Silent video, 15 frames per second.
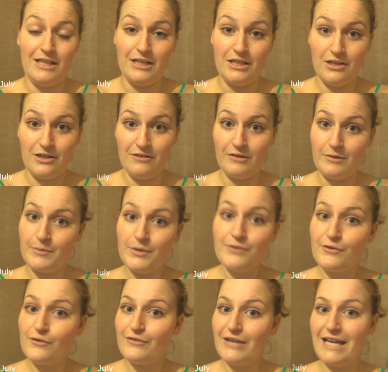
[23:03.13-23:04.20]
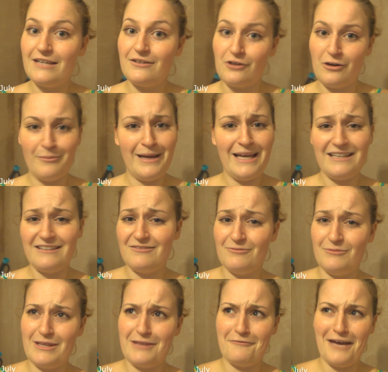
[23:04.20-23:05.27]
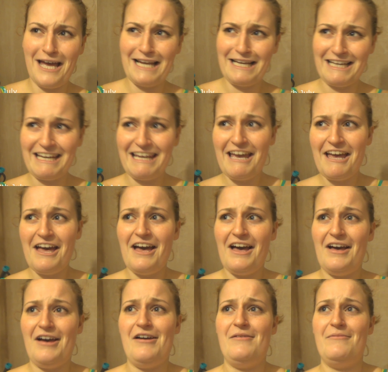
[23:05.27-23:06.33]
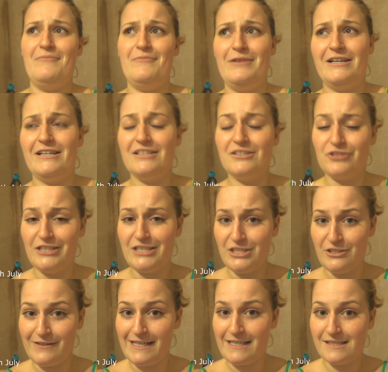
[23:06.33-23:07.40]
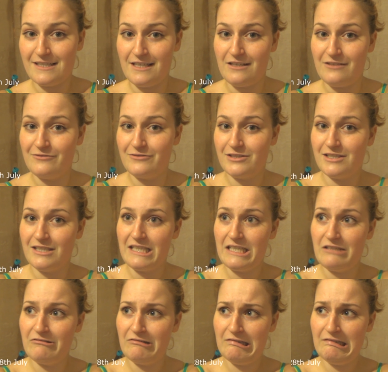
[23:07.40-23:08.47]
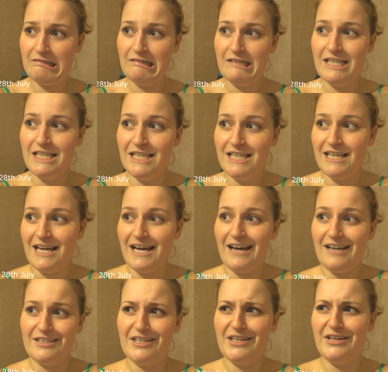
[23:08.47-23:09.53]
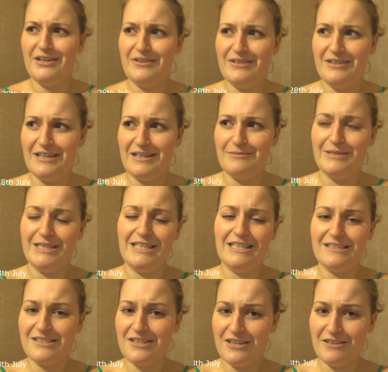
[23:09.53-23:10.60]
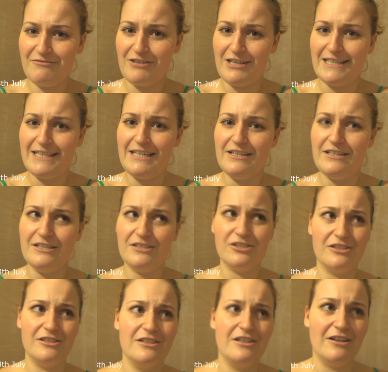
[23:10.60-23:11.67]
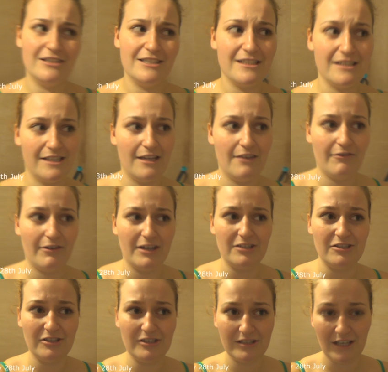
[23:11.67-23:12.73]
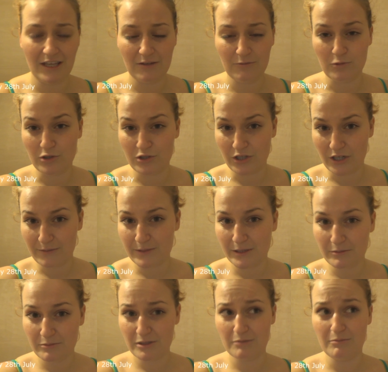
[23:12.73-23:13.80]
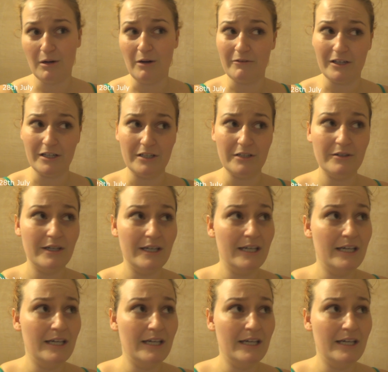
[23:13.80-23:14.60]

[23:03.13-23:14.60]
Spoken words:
like a removal van or a man with a van. We're gonna try and do it ourselves, so I don't know. I mean, there's nothing really urgent. Honestly, if I could just get the wardrobes up tomorrow.